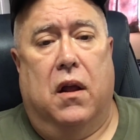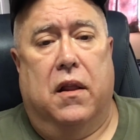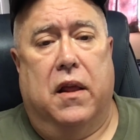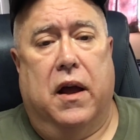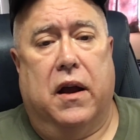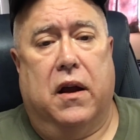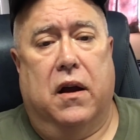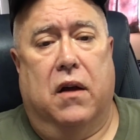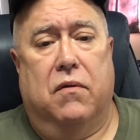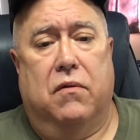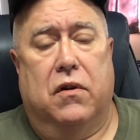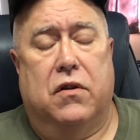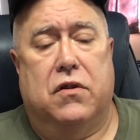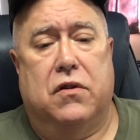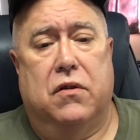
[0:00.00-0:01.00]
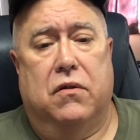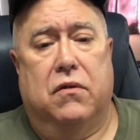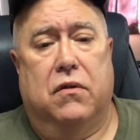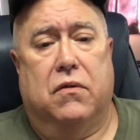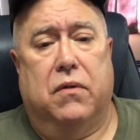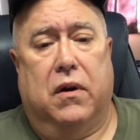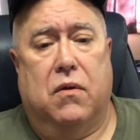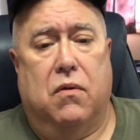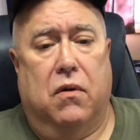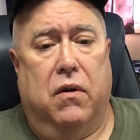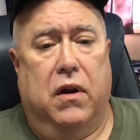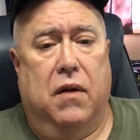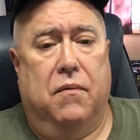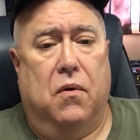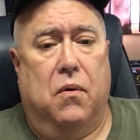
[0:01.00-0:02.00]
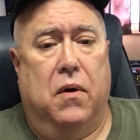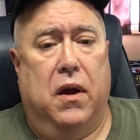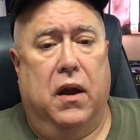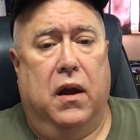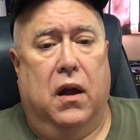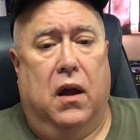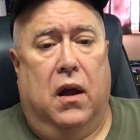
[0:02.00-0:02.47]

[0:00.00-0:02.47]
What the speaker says: that gun was shooting 3/4 MOA.